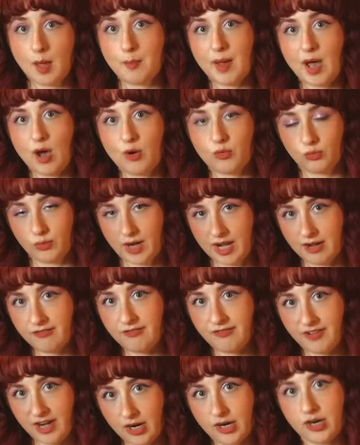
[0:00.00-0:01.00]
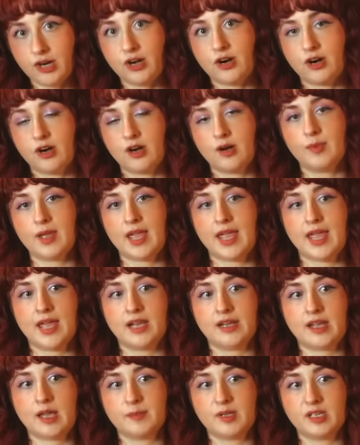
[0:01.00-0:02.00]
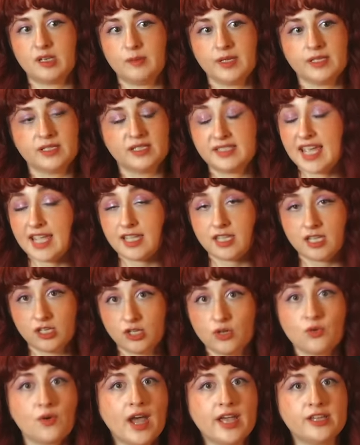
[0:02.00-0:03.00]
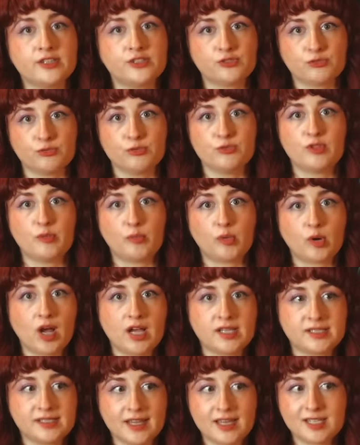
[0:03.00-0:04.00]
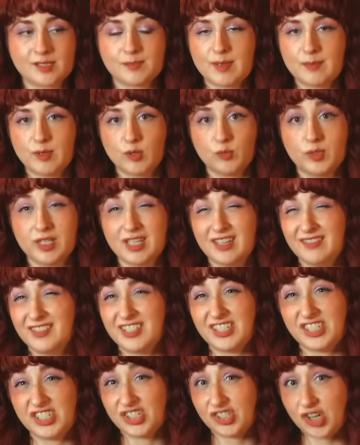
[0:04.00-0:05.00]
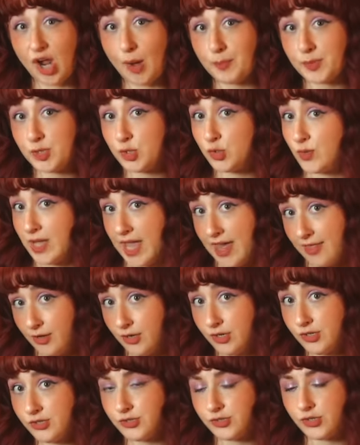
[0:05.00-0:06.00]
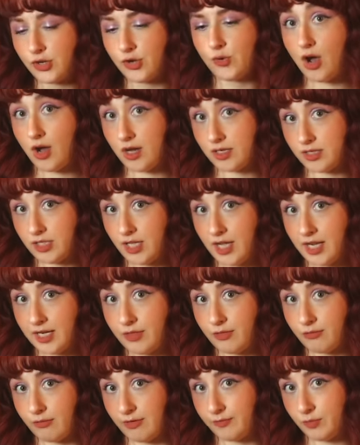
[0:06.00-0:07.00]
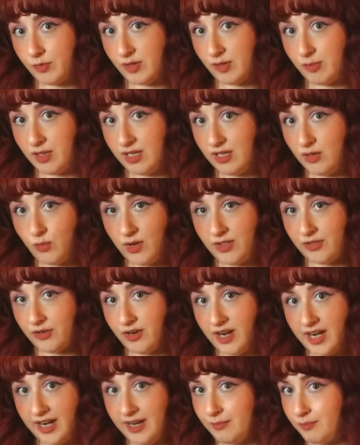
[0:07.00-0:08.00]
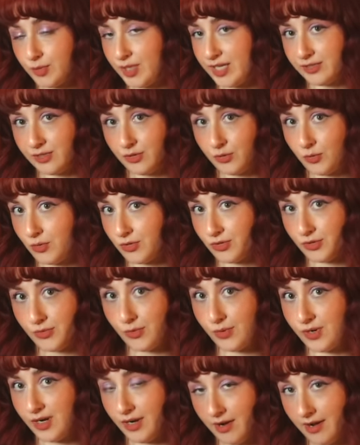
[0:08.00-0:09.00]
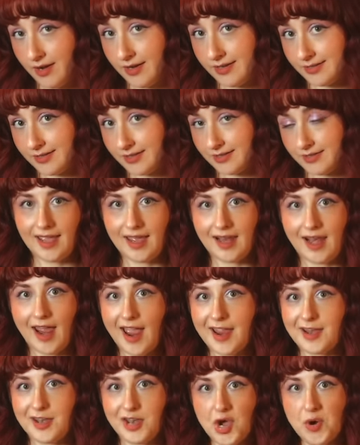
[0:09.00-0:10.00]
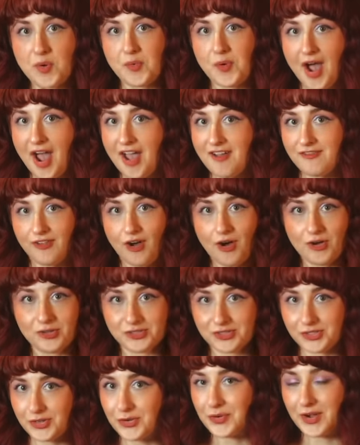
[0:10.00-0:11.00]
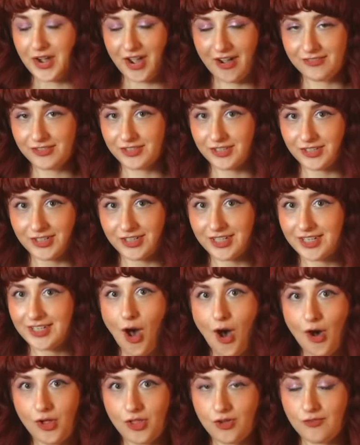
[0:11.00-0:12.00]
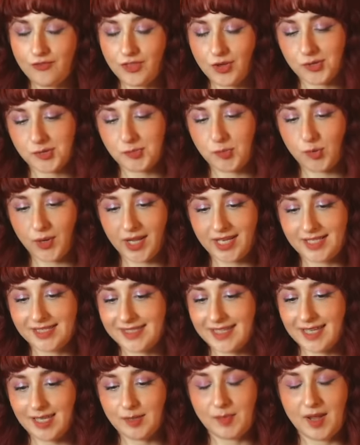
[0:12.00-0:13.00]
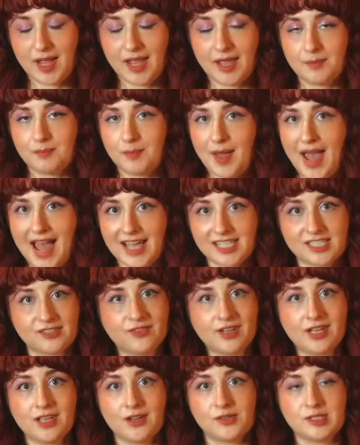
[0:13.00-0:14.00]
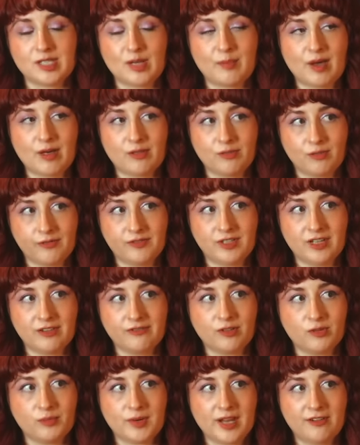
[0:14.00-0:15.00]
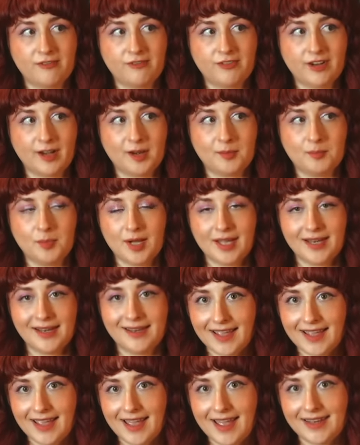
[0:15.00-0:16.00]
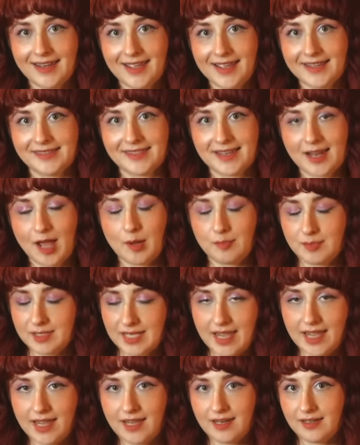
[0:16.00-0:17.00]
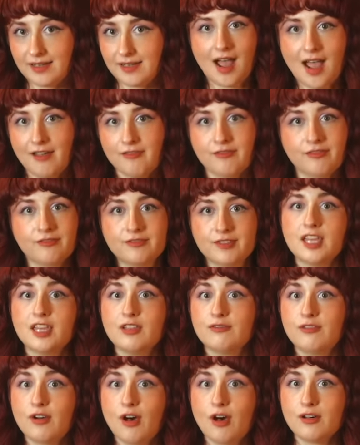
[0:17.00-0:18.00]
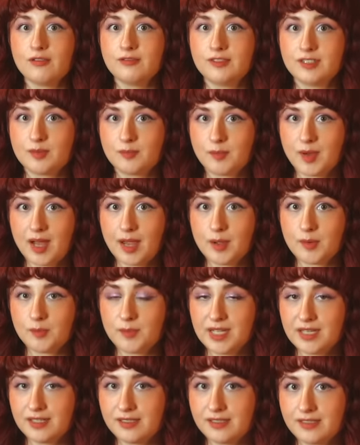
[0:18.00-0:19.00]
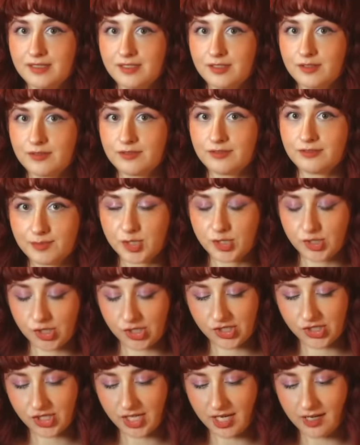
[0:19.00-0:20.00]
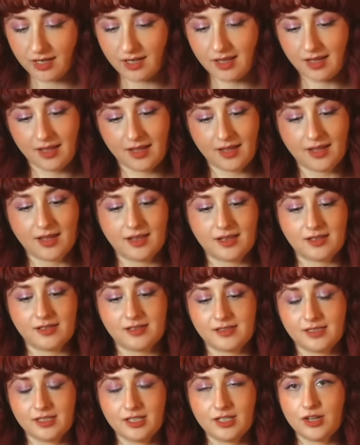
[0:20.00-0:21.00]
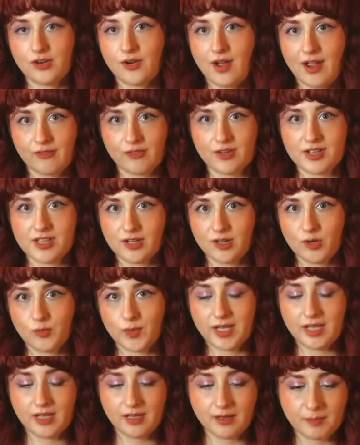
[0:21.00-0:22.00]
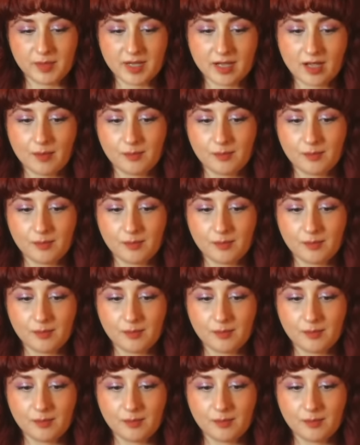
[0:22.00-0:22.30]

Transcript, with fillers: about Ren Fair garb, and I'm gonna be taking you guys through the process. Maybe we'll even shop together. So online thrift with me, whether I place an order or not. And I know I've also covered all of those points in my past videos about thrifting for Ren Fair, but again, it's an update. I've evolved in my means of searching, and you know, every year we pick